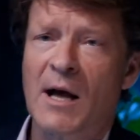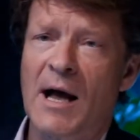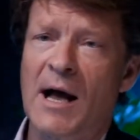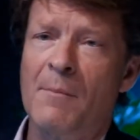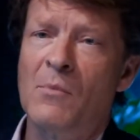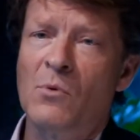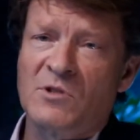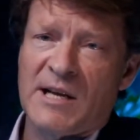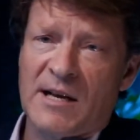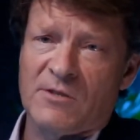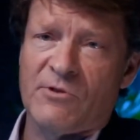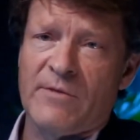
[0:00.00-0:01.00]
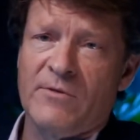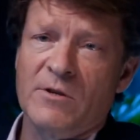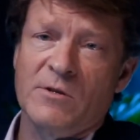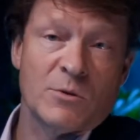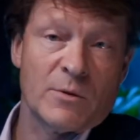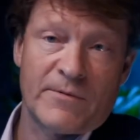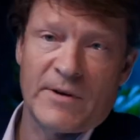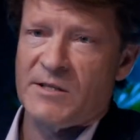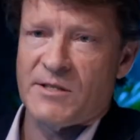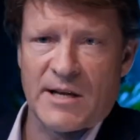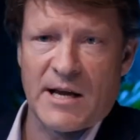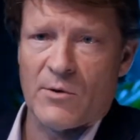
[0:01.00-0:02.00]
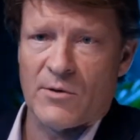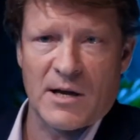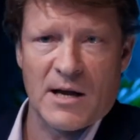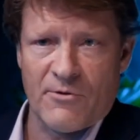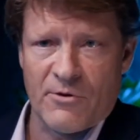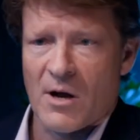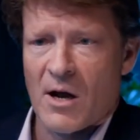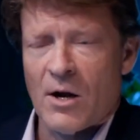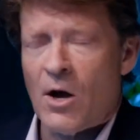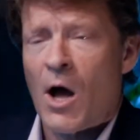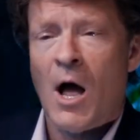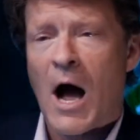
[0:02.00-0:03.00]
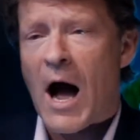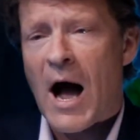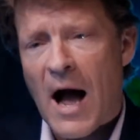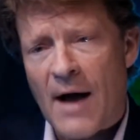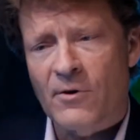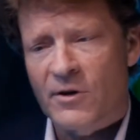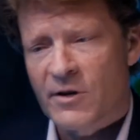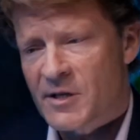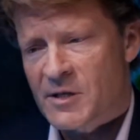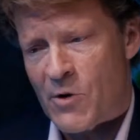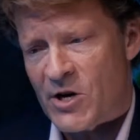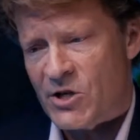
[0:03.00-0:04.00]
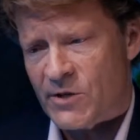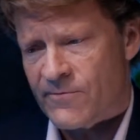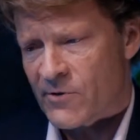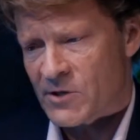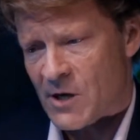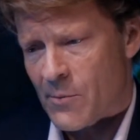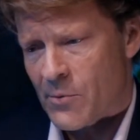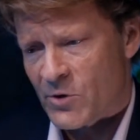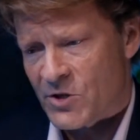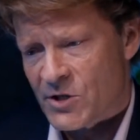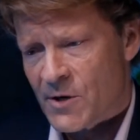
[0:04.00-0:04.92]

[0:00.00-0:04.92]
and more tax revenues to invest in healthcare. And look, I've got an expression, for example, which is...